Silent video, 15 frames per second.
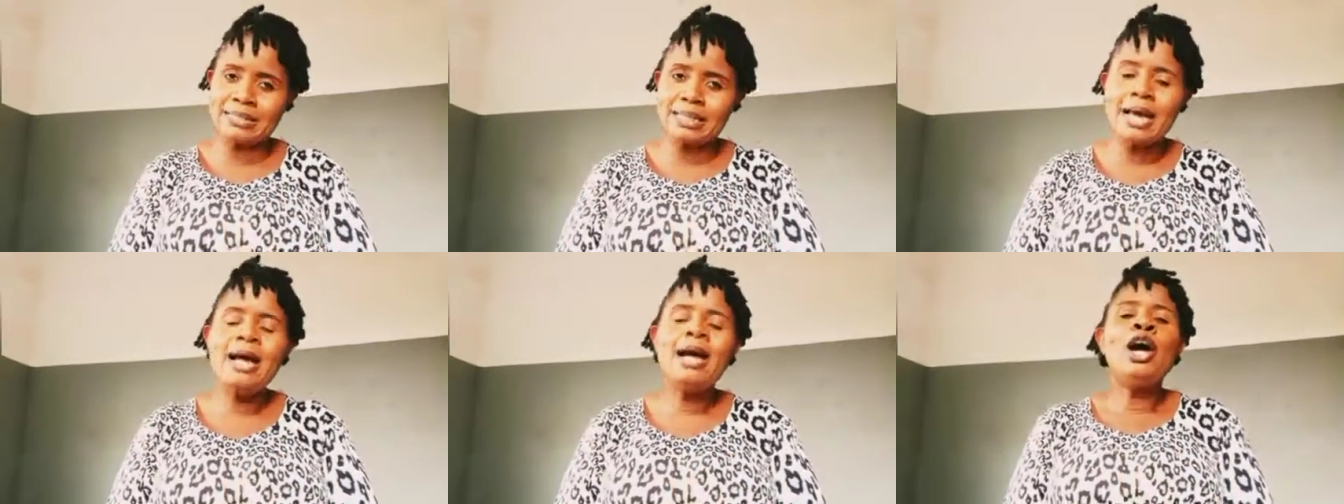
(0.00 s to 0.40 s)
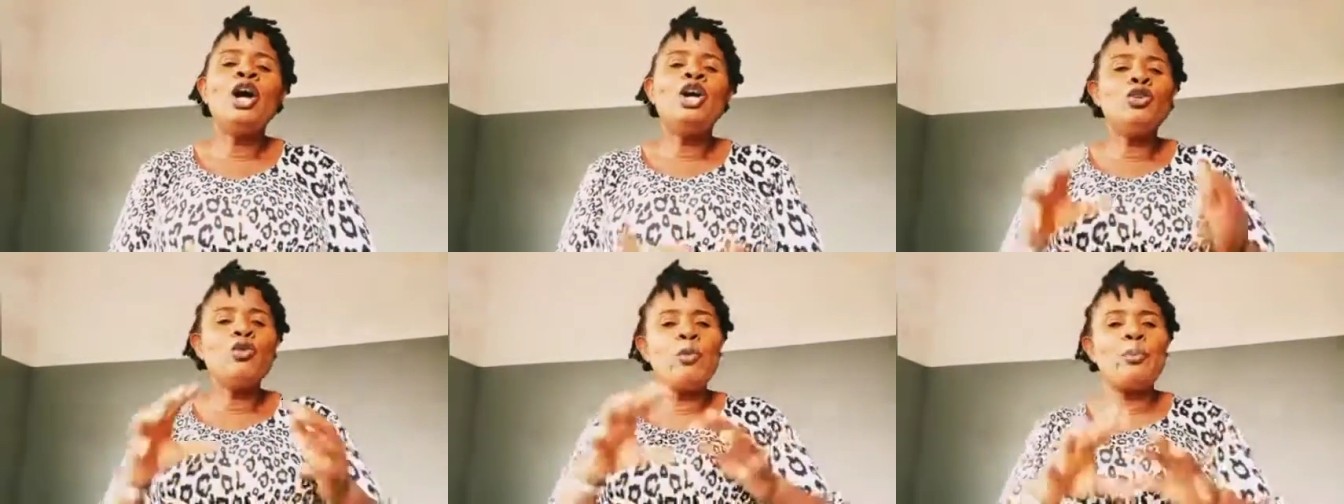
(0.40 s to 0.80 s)
You will
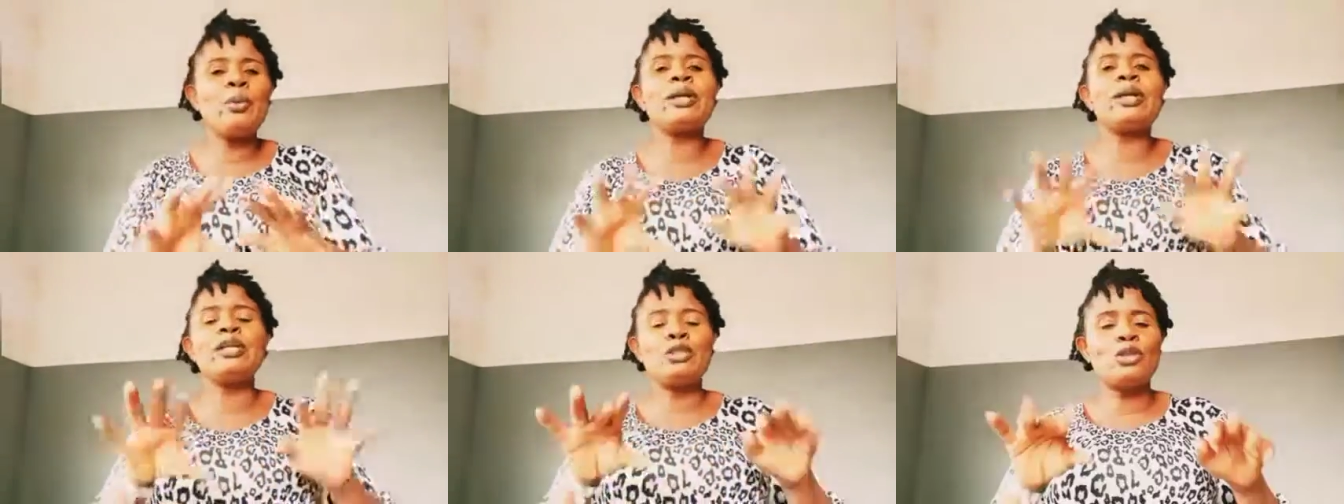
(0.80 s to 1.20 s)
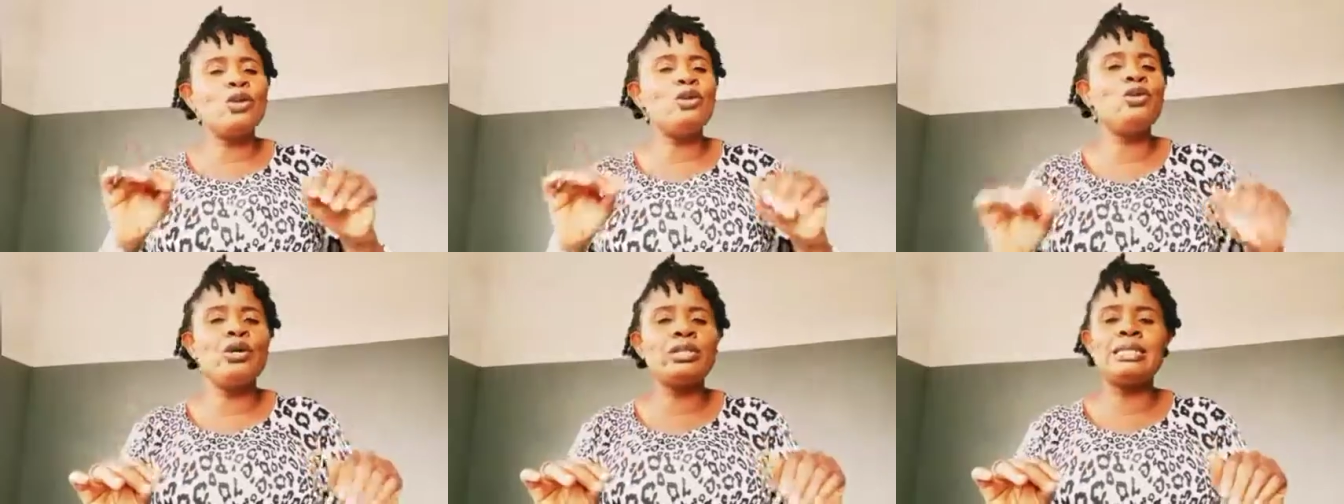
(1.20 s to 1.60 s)
begin to
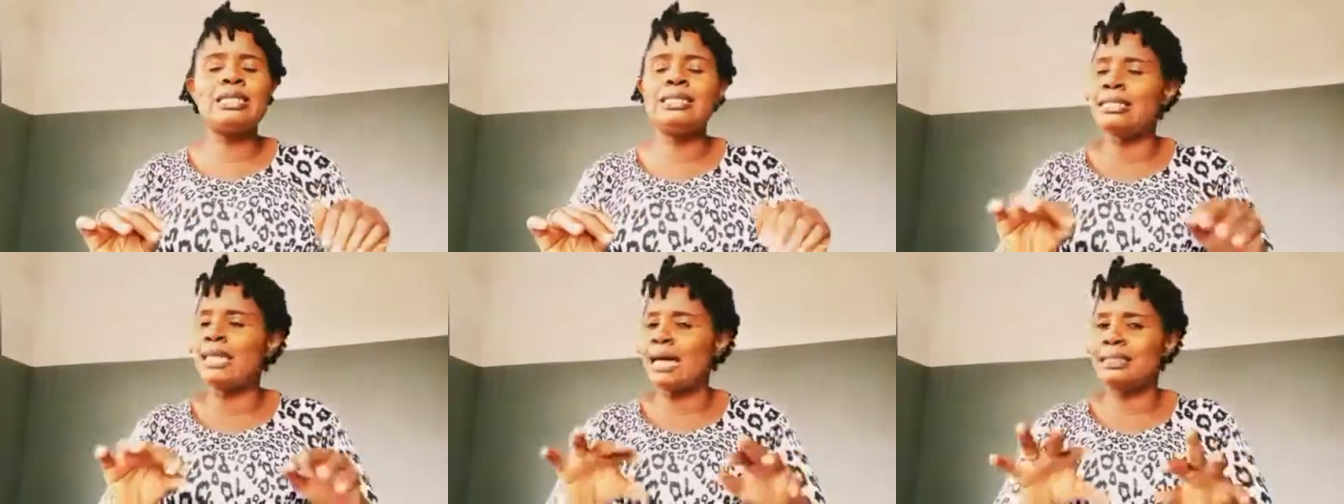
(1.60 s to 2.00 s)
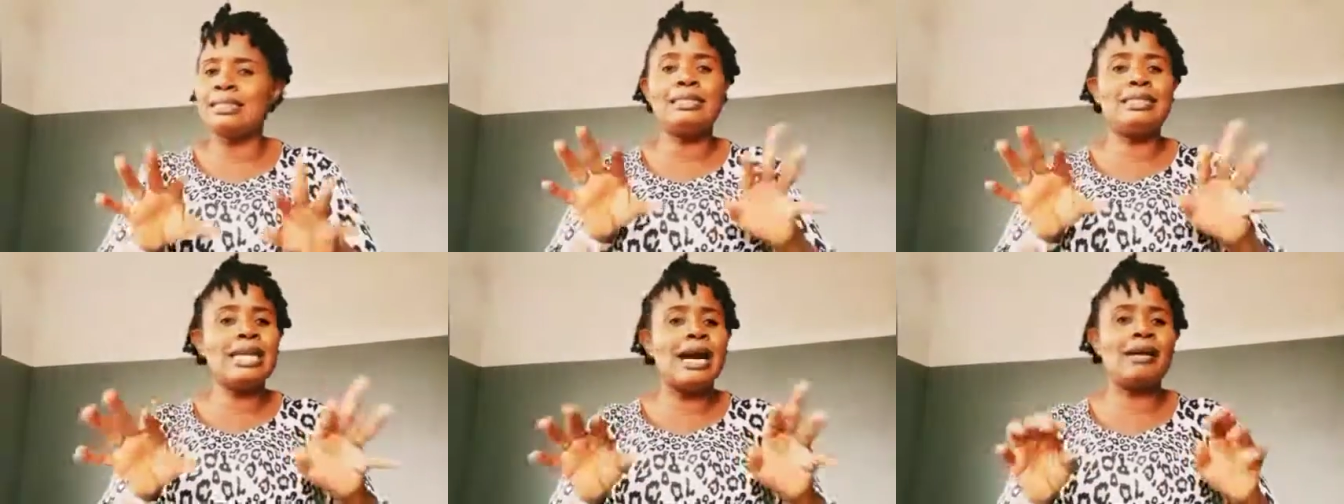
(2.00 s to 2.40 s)
notice that there
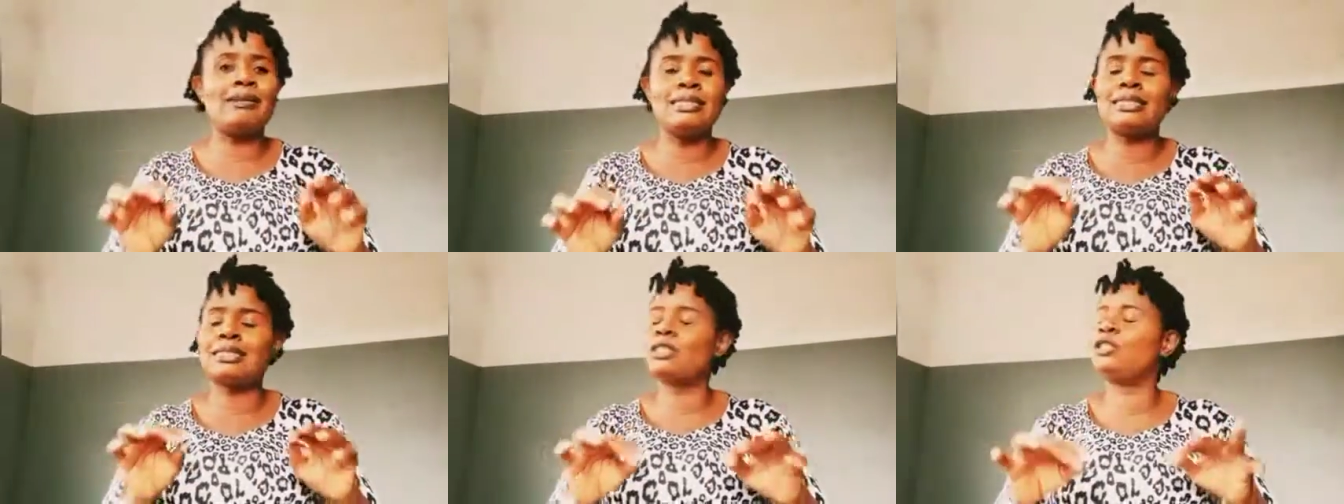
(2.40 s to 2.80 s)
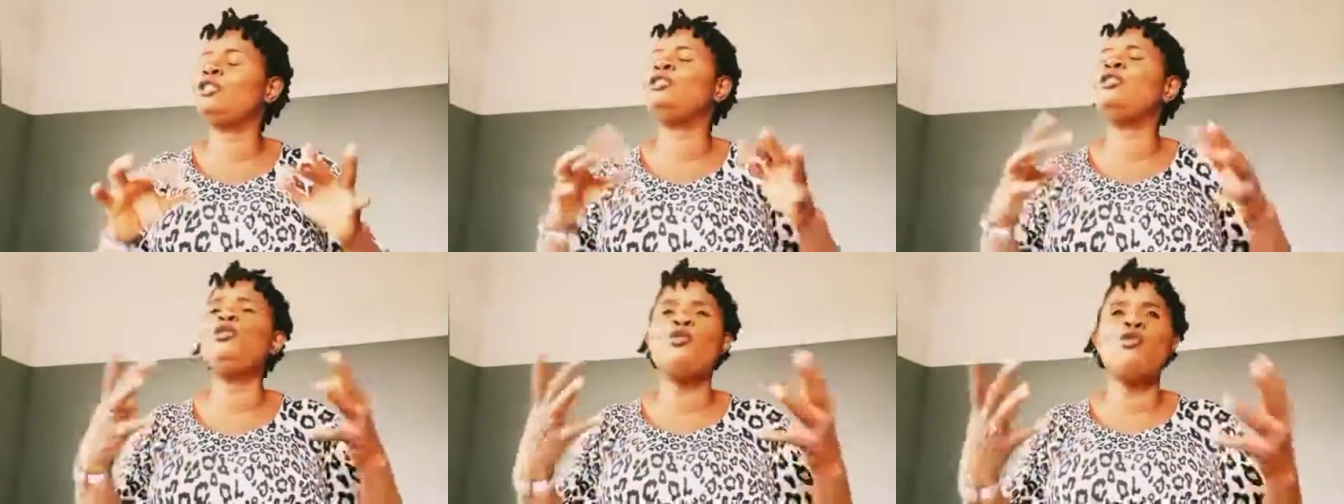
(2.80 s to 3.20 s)
is
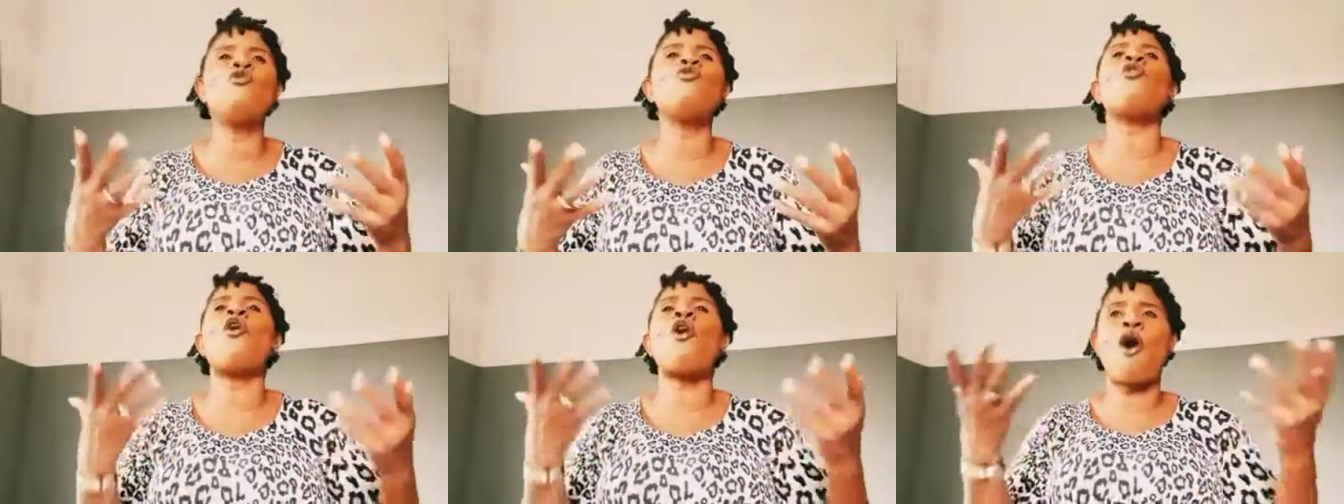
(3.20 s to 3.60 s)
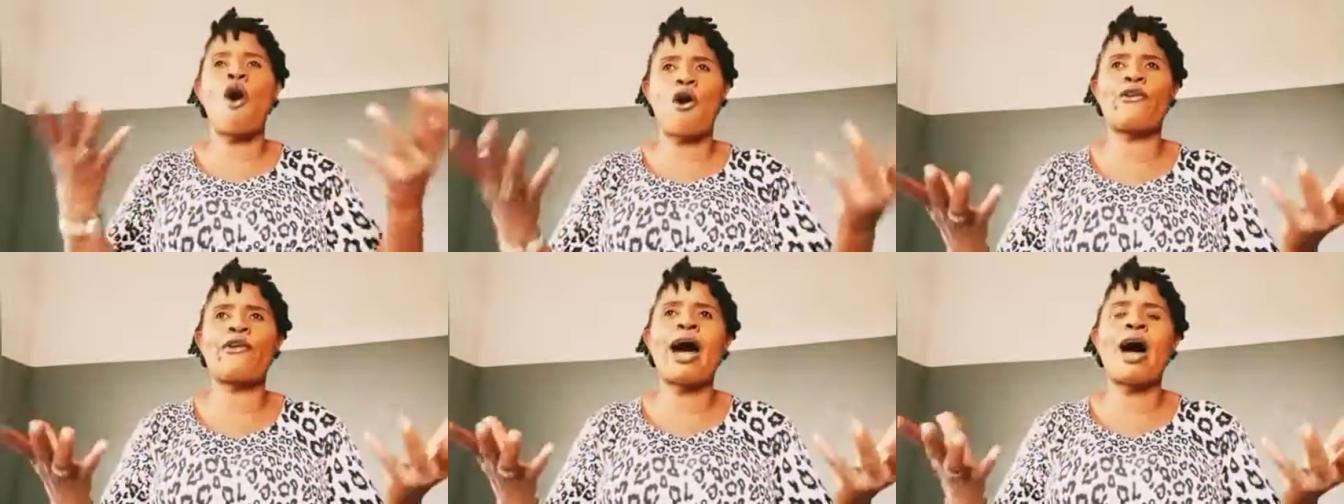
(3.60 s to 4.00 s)
new aura
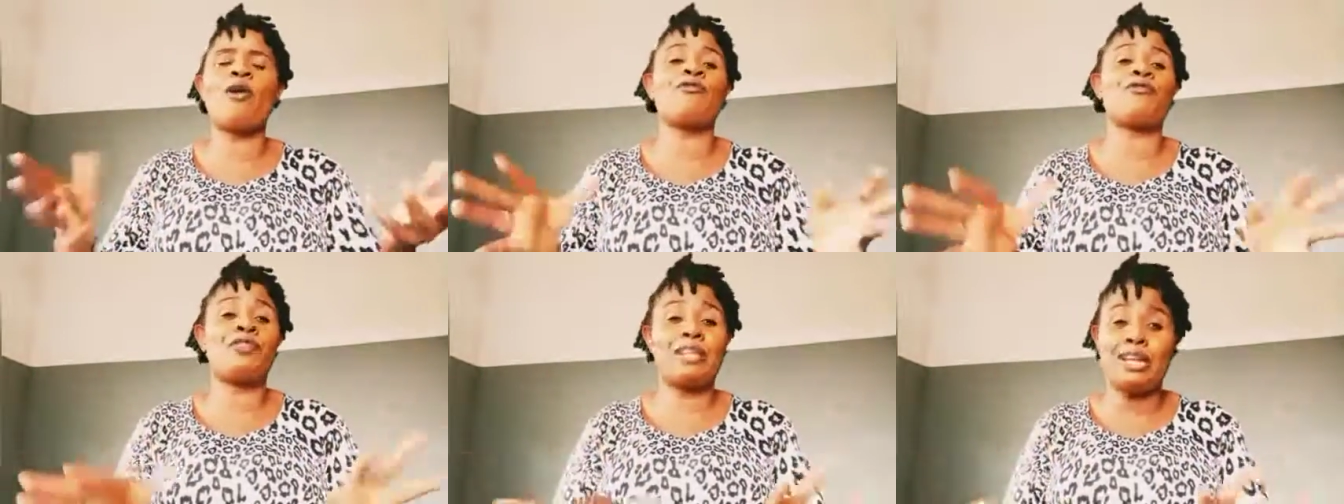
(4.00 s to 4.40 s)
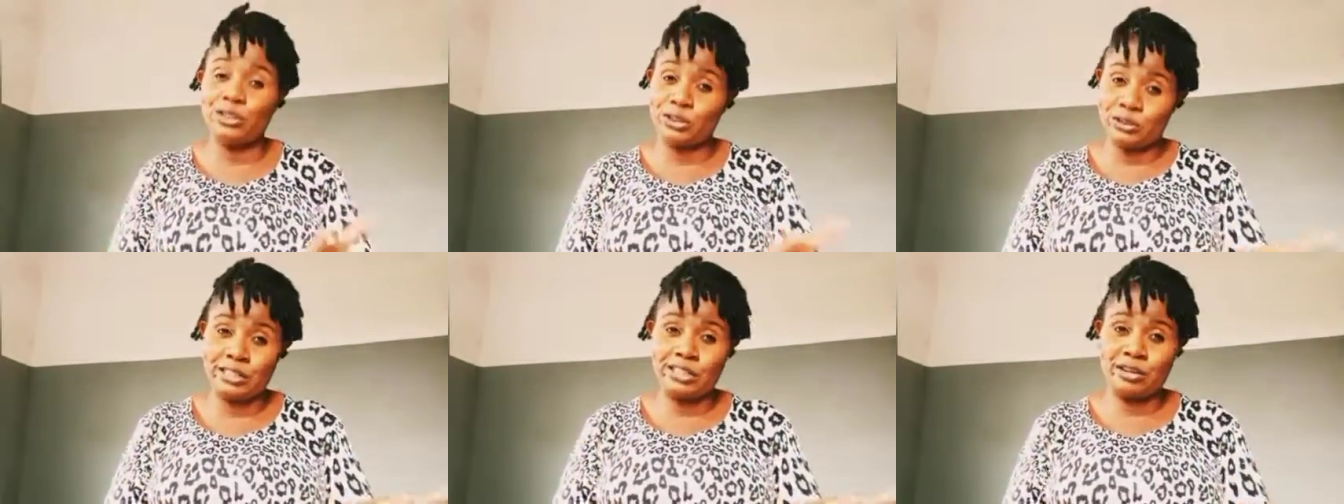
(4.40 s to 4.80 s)
of financial
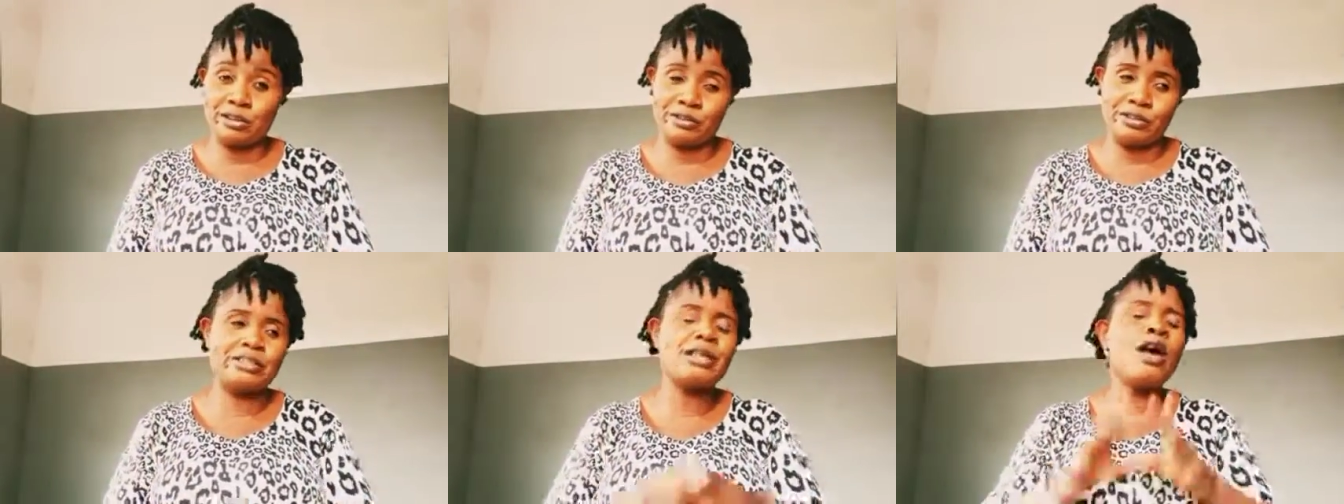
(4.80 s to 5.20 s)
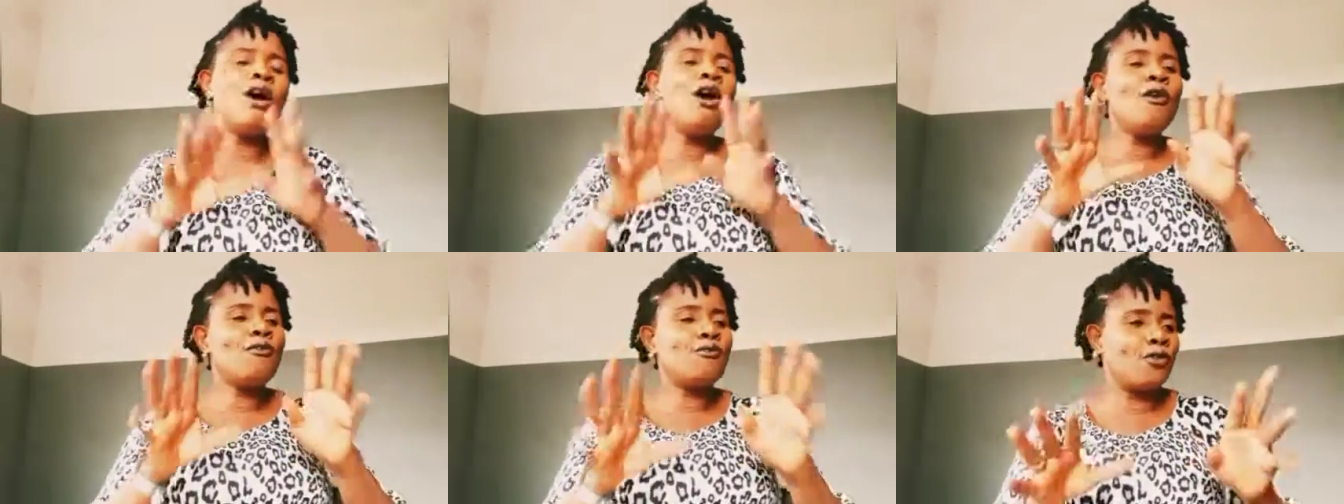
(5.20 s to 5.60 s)
increase
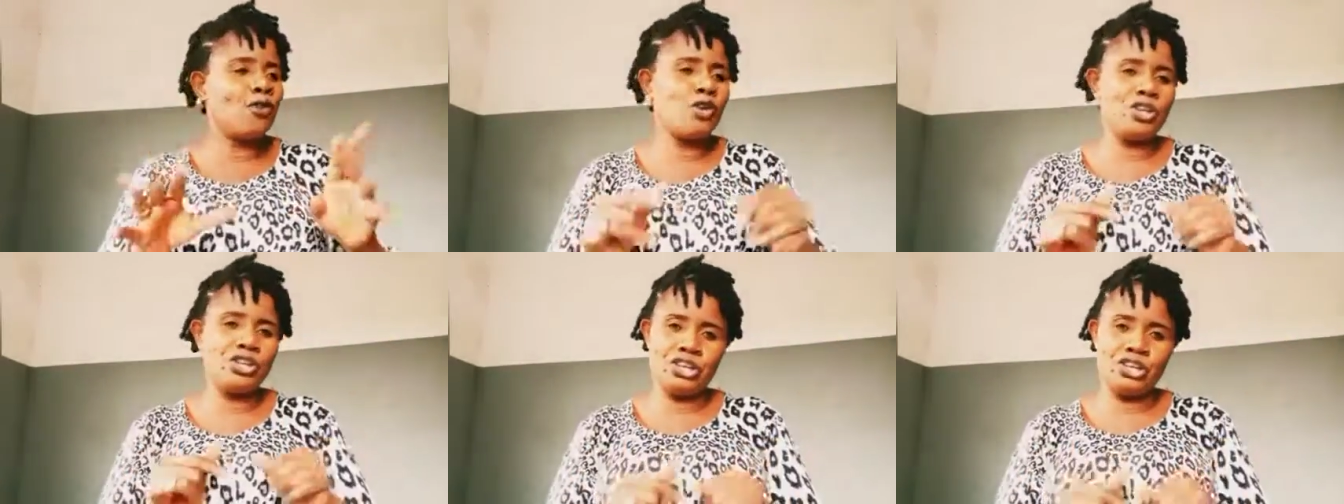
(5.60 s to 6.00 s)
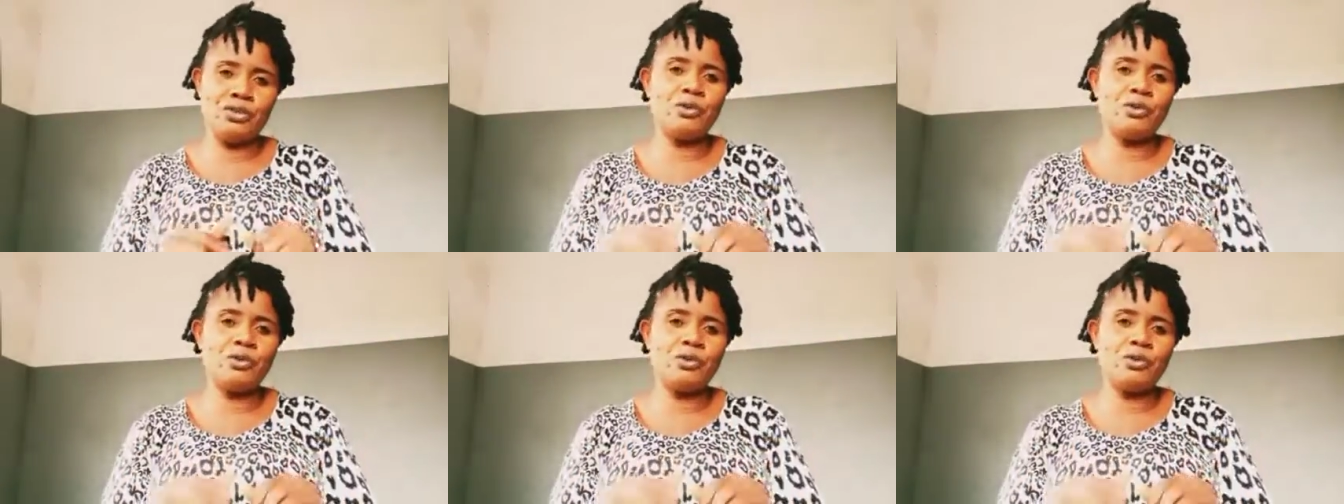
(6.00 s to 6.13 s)
following you.